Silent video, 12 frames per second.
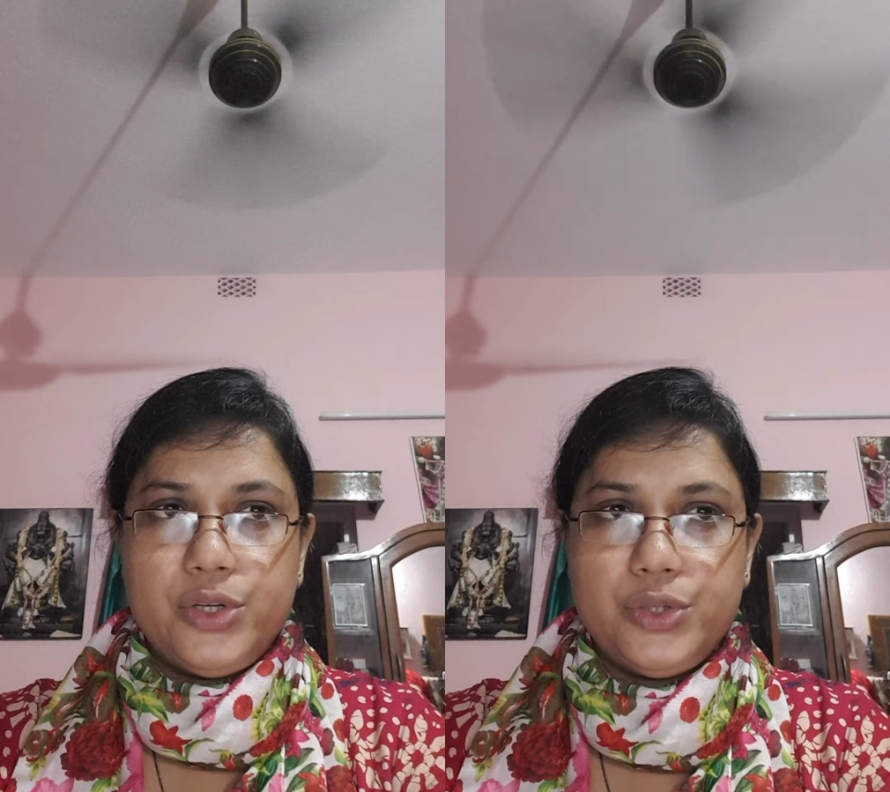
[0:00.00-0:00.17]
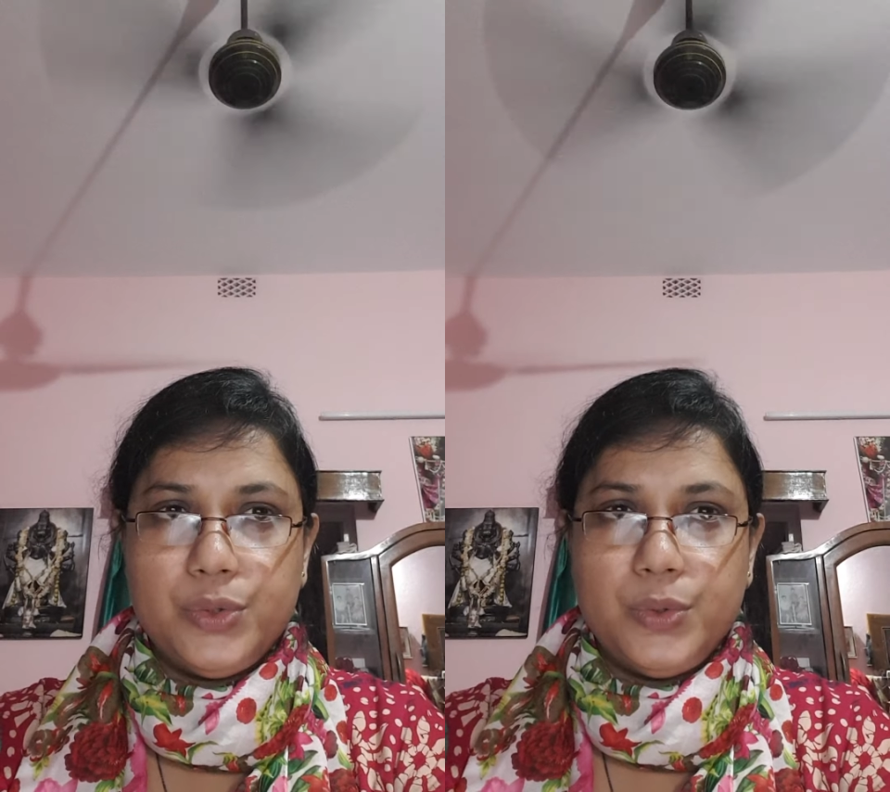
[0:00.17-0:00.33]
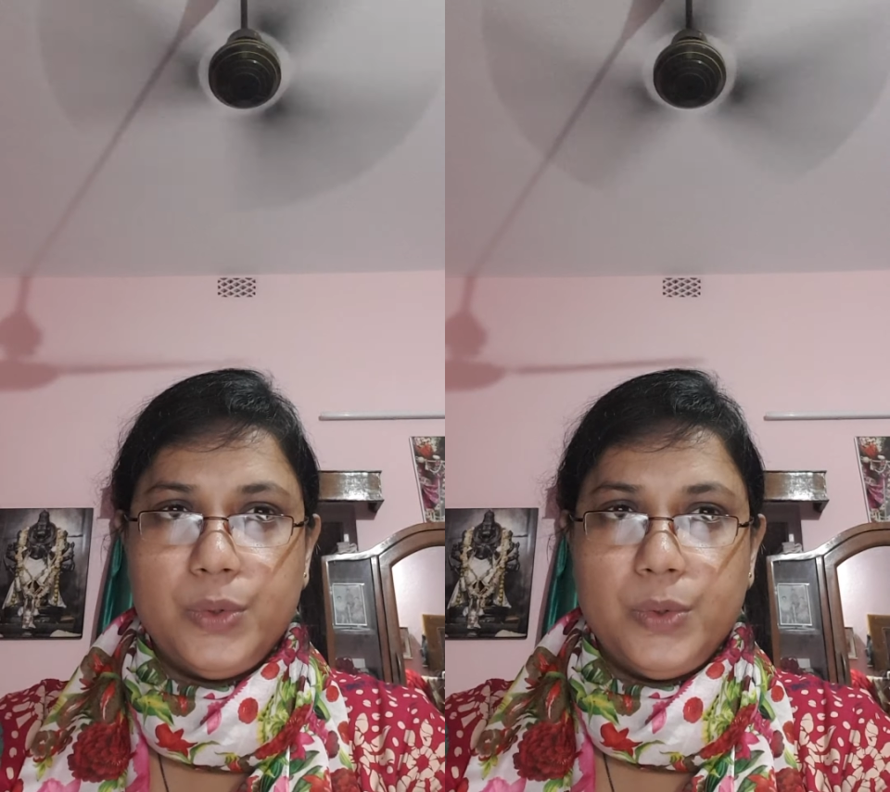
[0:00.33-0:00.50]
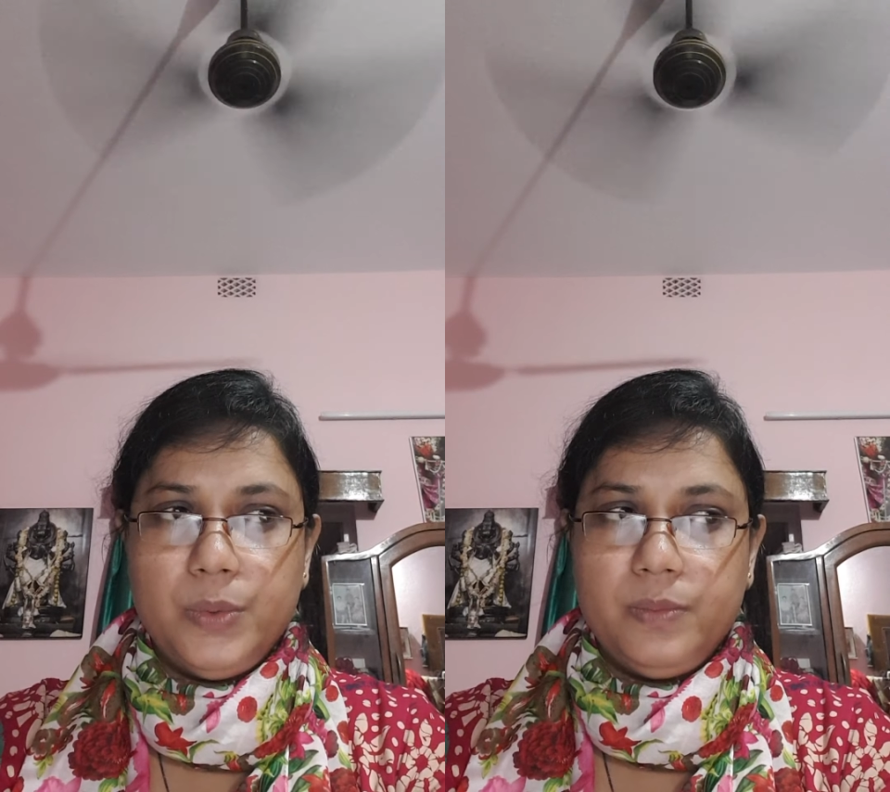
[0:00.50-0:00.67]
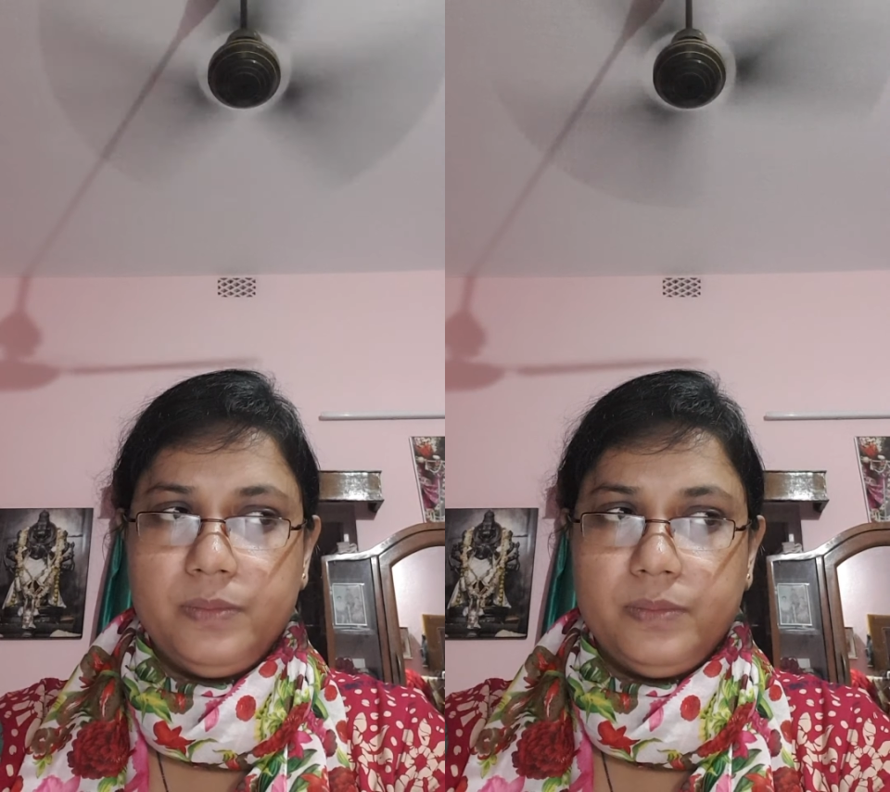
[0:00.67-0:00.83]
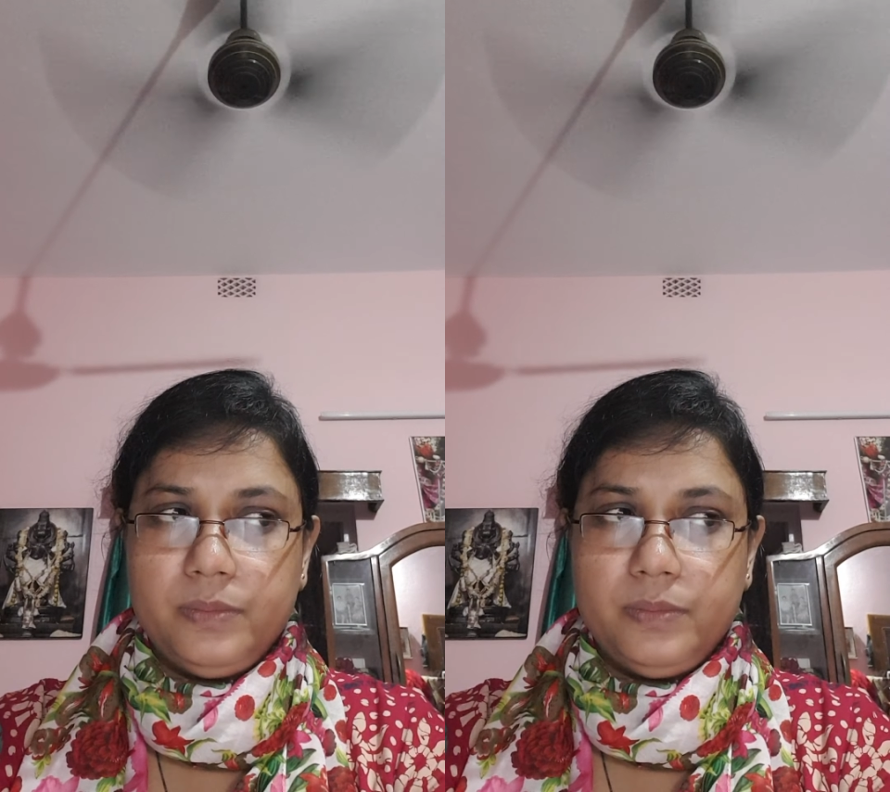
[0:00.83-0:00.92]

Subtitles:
to